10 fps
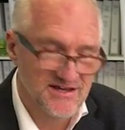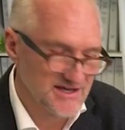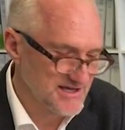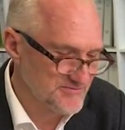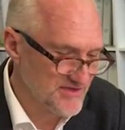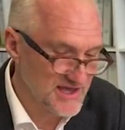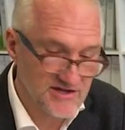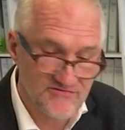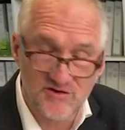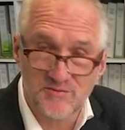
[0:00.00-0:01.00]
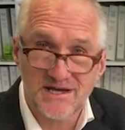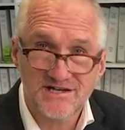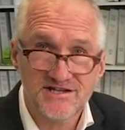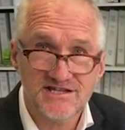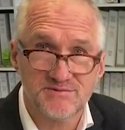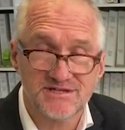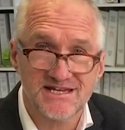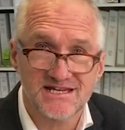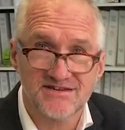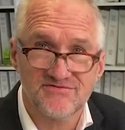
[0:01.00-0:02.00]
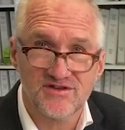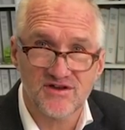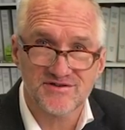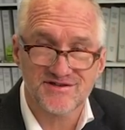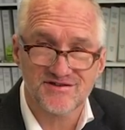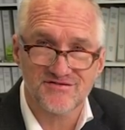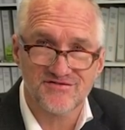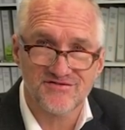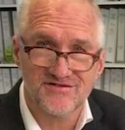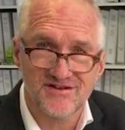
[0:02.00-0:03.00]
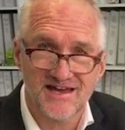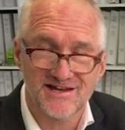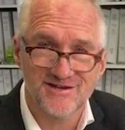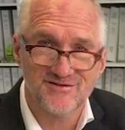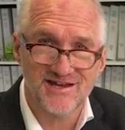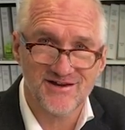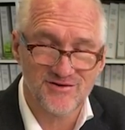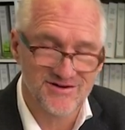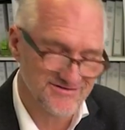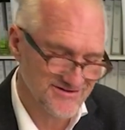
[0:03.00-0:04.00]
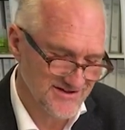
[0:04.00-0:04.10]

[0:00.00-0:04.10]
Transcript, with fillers: Um, thank you for your patience, particularly for those that have hung in there and